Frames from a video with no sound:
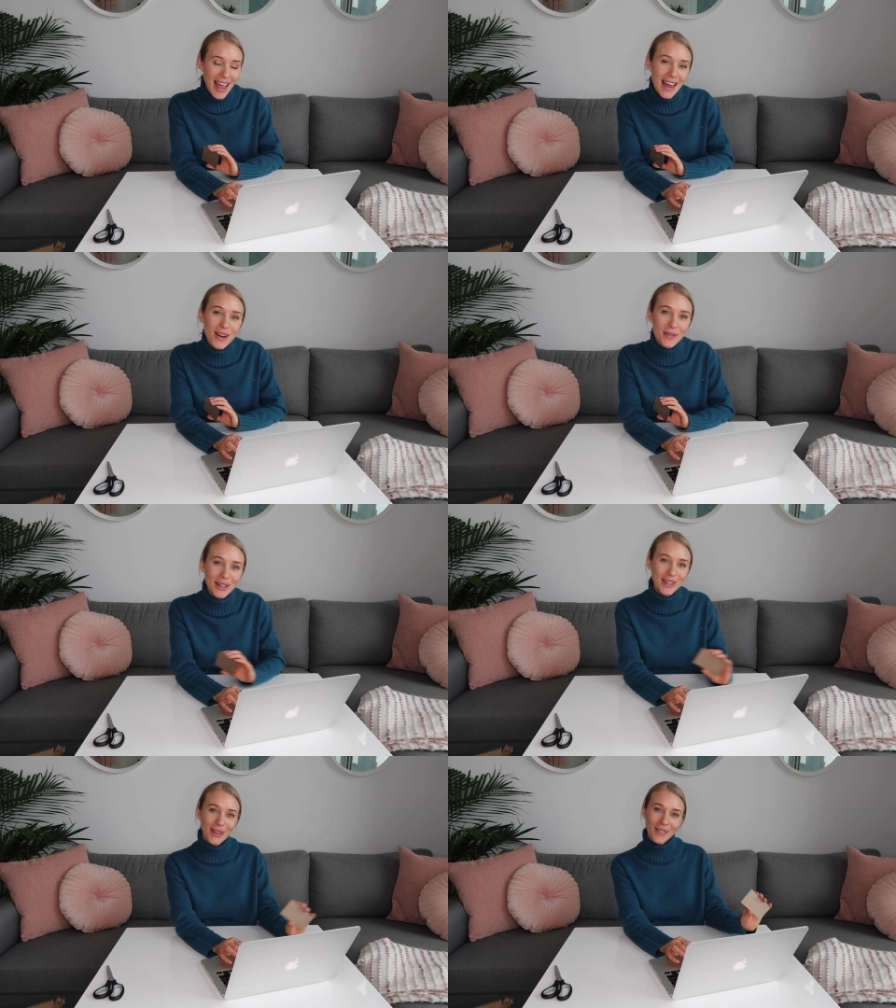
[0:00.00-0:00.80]
and
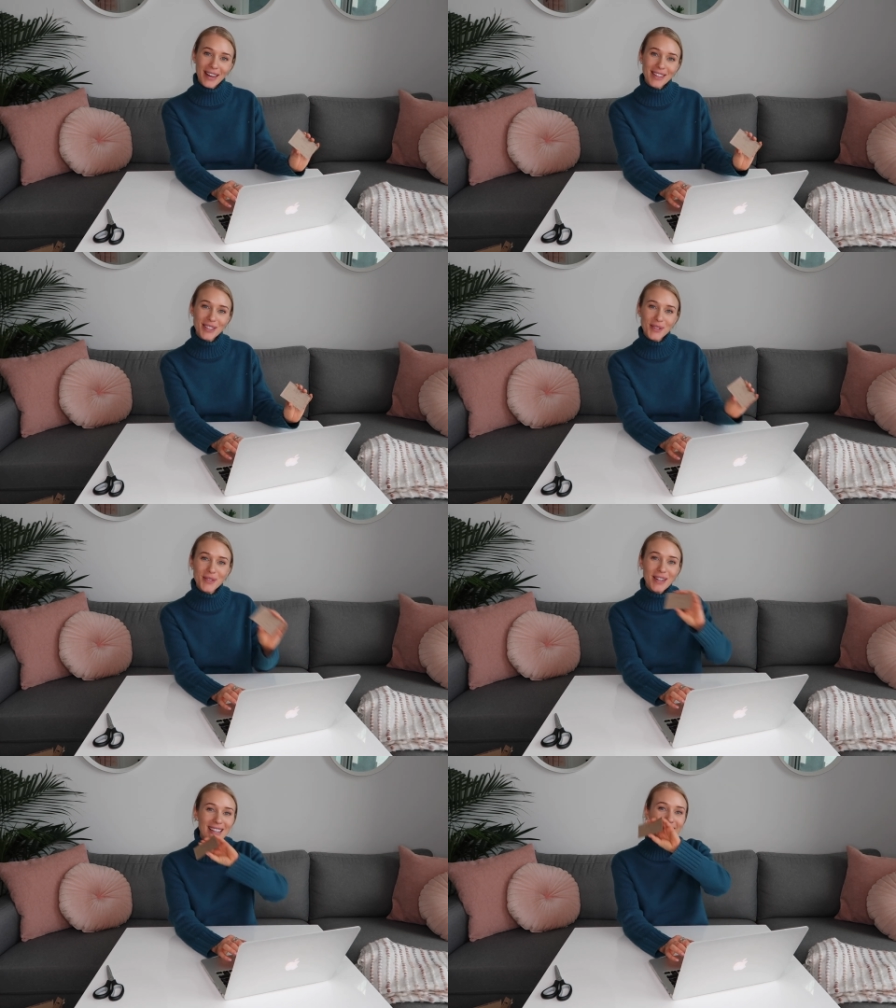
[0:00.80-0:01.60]
we're going
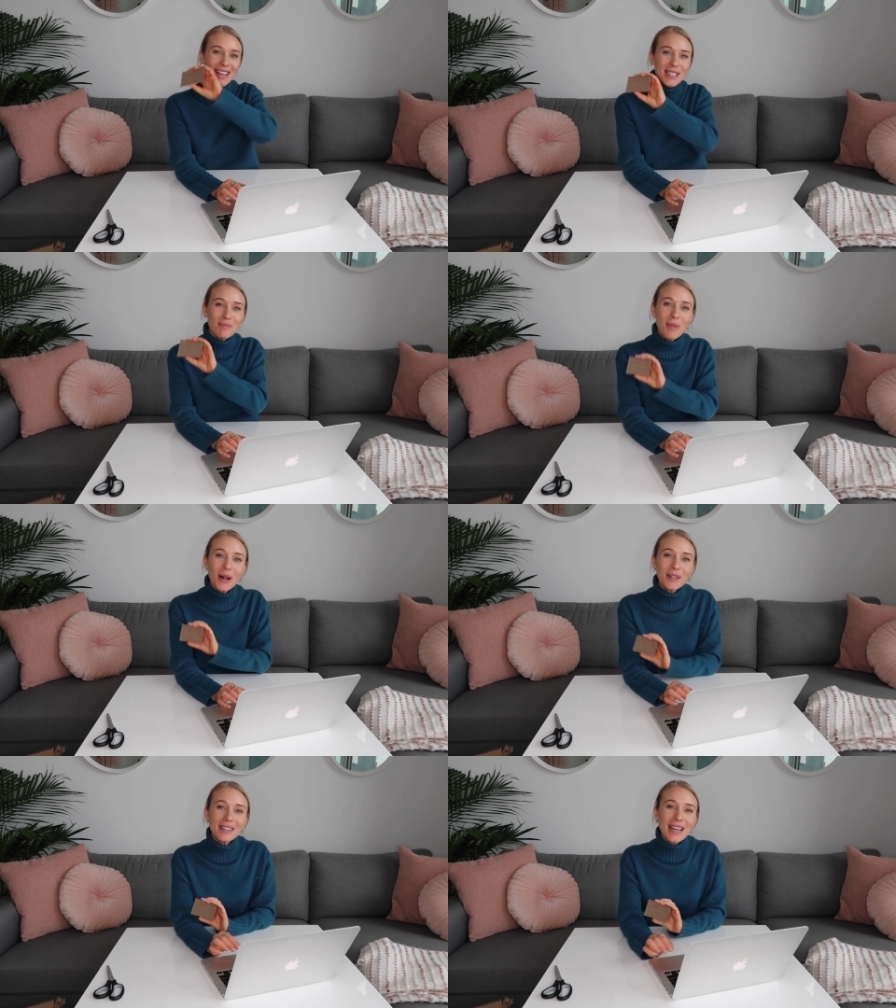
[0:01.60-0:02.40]
to
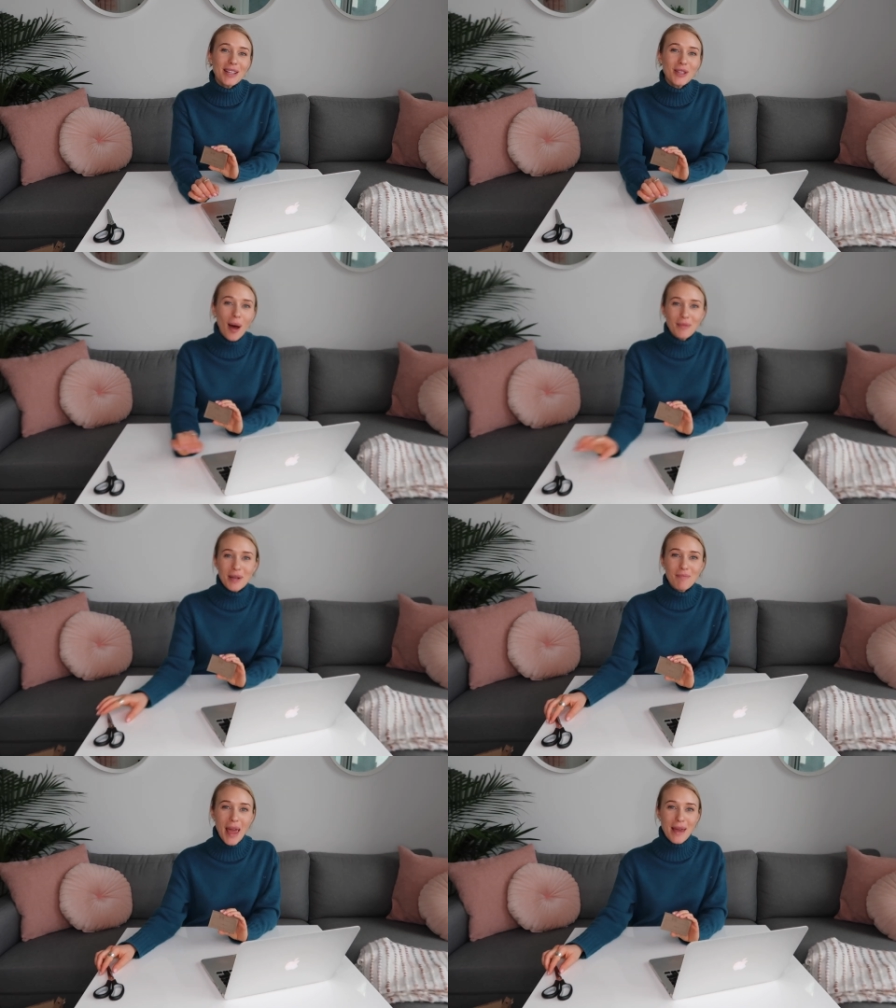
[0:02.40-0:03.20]
symbolically adopt
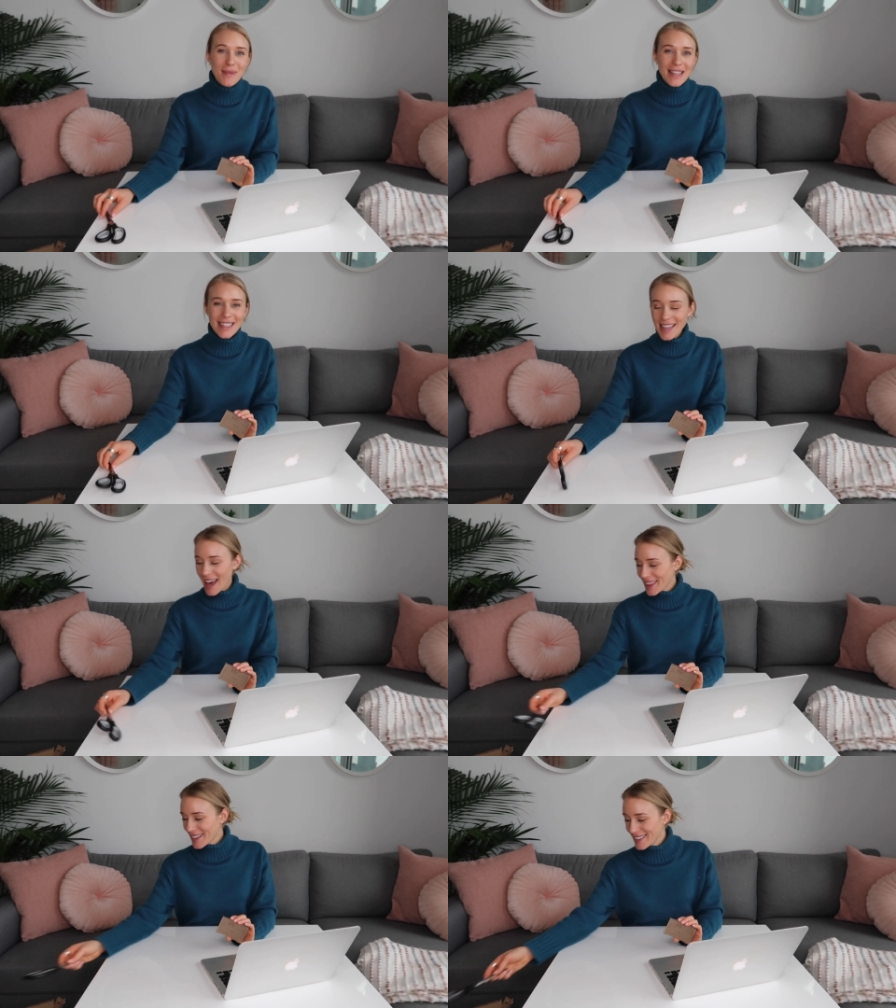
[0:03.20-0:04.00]
a baby
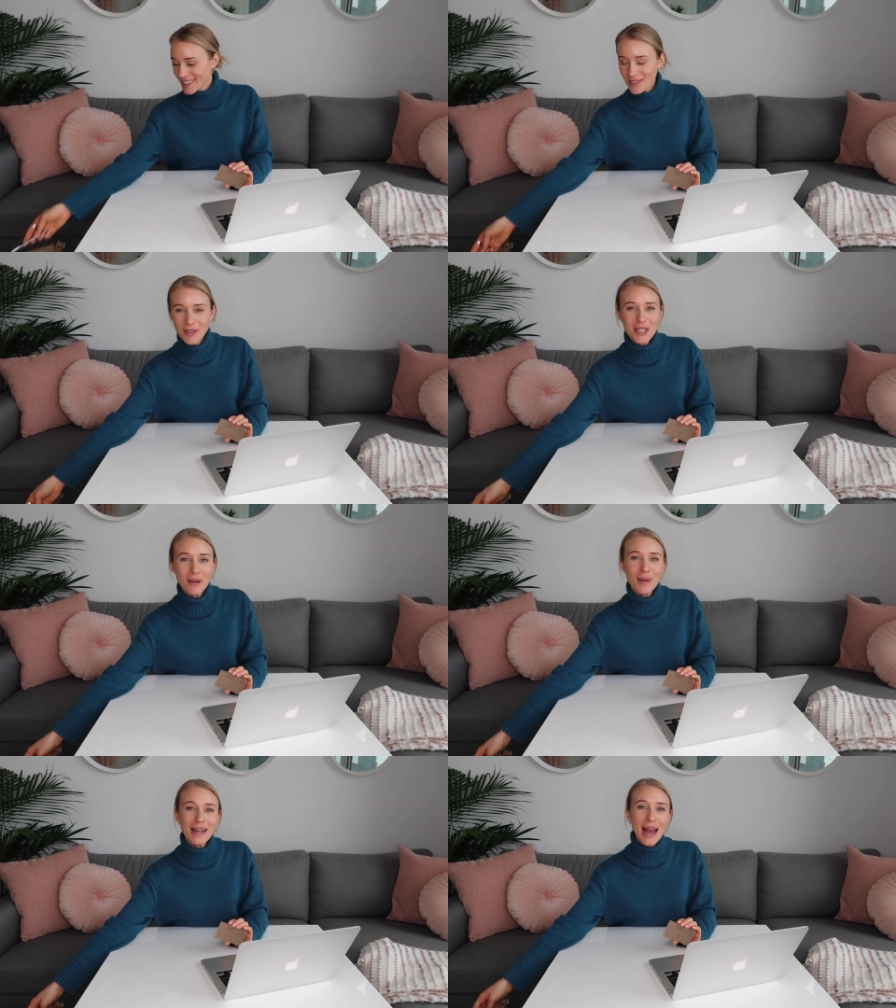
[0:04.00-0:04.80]
together. What
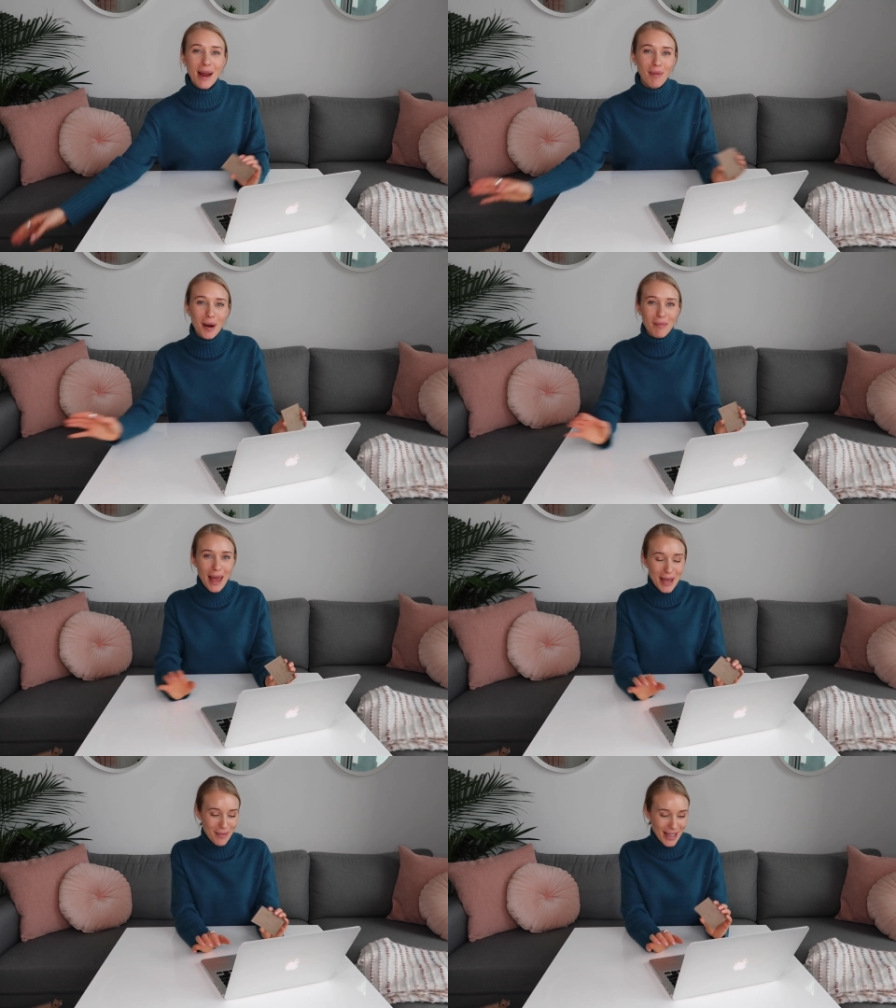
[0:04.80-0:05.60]
should we name our
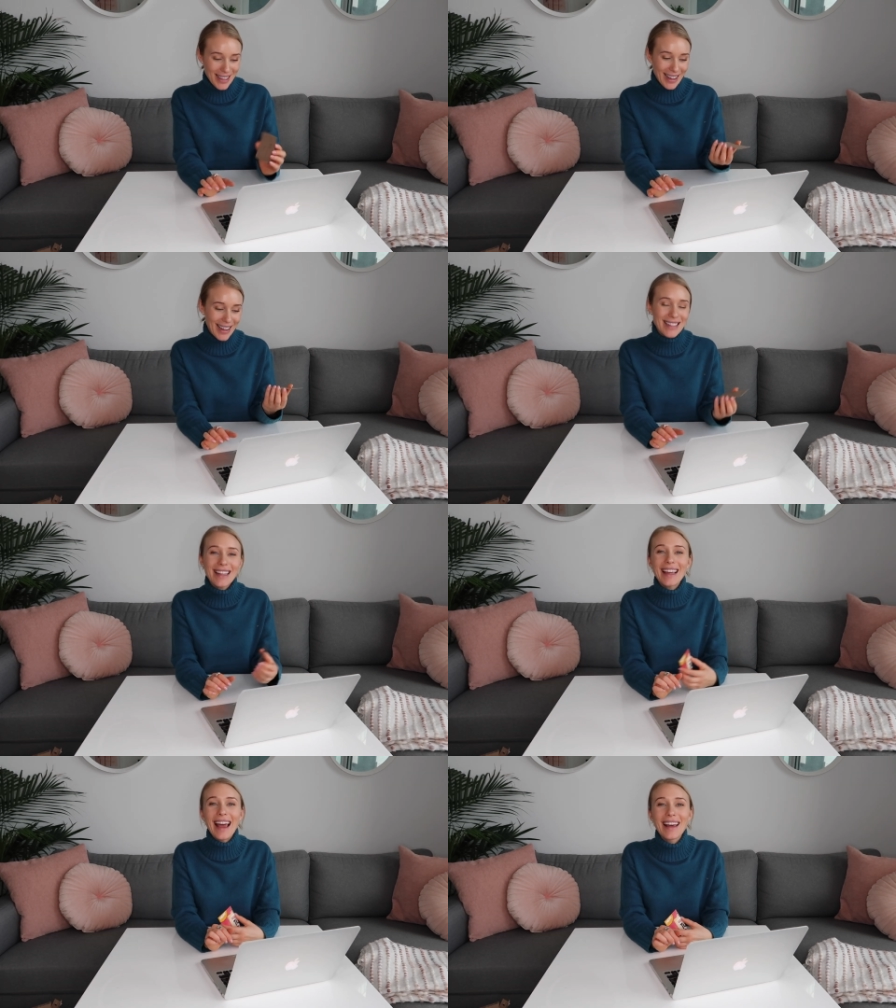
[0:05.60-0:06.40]
baby? I guess
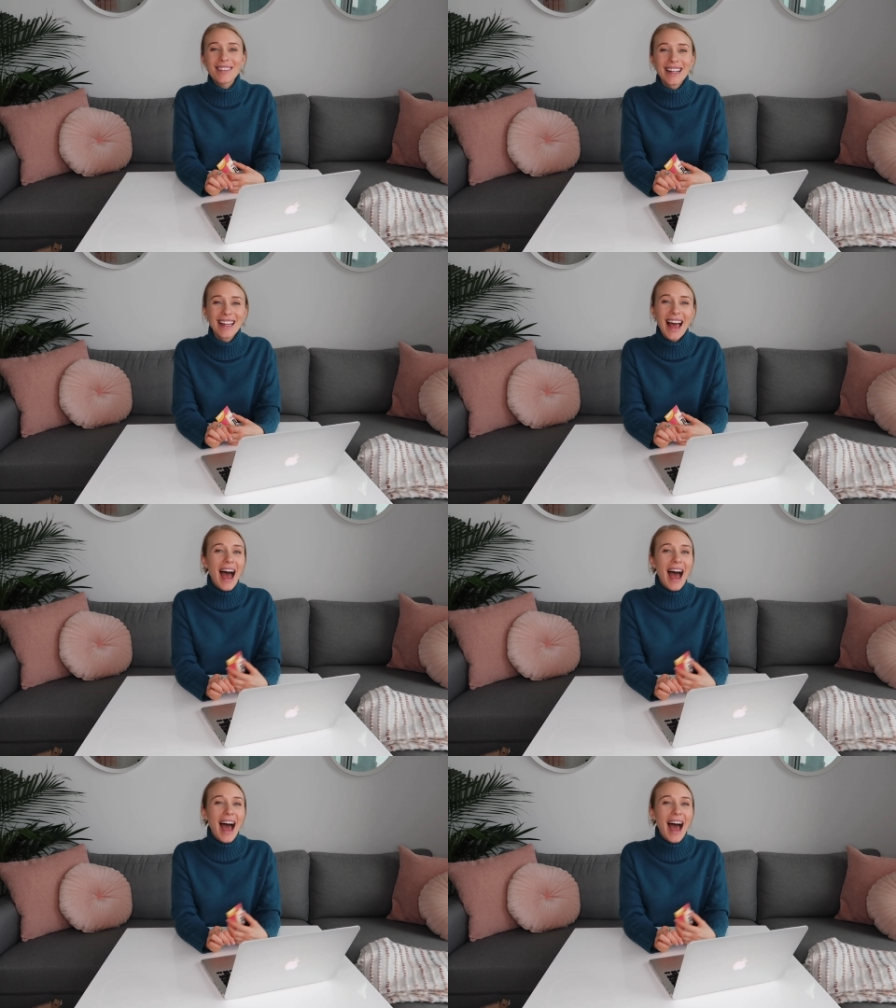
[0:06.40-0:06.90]
I can't.